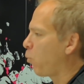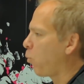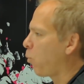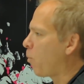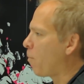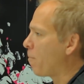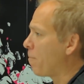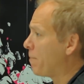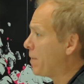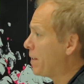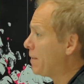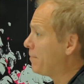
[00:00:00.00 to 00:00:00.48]

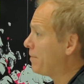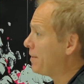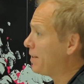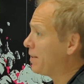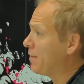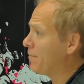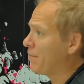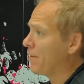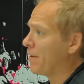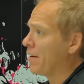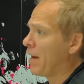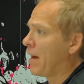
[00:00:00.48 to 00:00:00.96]
maybe
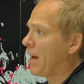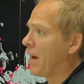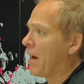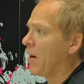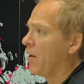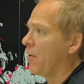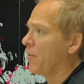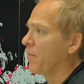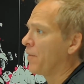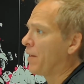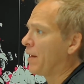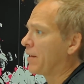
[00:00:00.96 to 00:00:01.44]
even
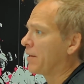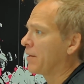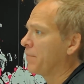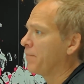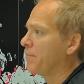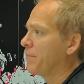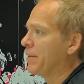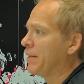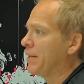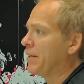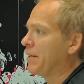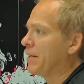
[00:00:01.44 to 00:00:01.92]
how that
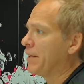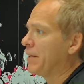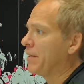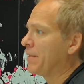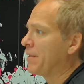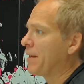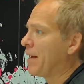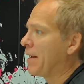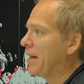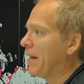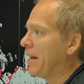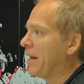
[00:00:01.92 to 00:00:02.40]
could be in
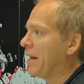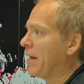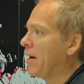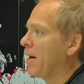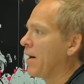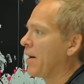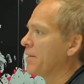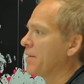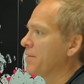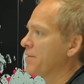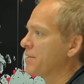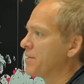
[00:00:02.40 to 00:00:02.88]
that
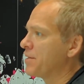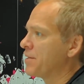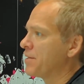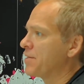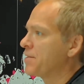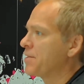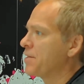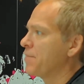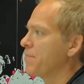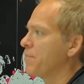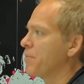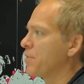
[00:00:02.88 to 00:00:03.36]
AI
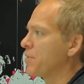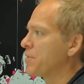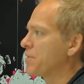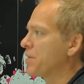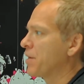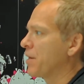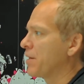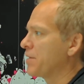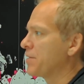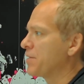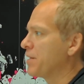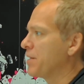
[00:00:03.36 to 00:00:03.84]
assisted
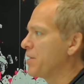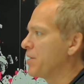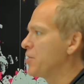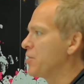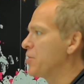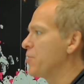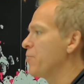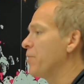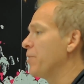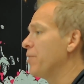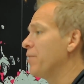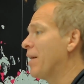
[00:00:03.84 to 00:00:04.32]

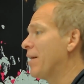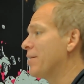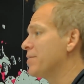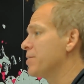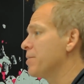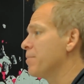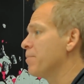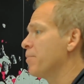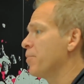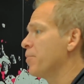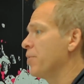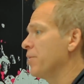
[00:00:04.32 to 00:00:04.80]
personalization. We've had
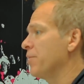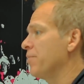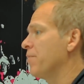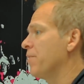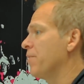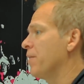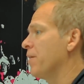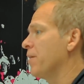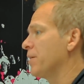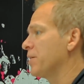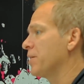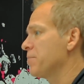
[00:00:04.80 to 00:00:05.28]
some pretty
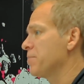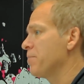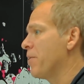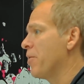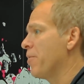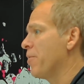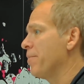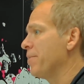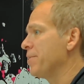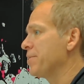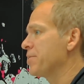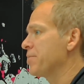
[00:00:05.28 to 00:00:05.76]
fun
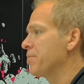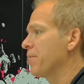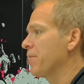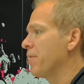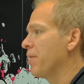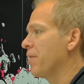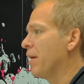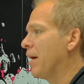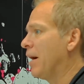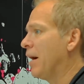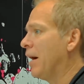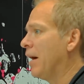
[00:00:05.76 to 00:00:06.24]
experiments with
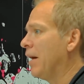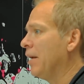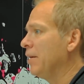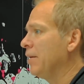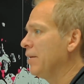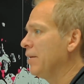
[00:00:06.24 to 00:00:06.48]
that.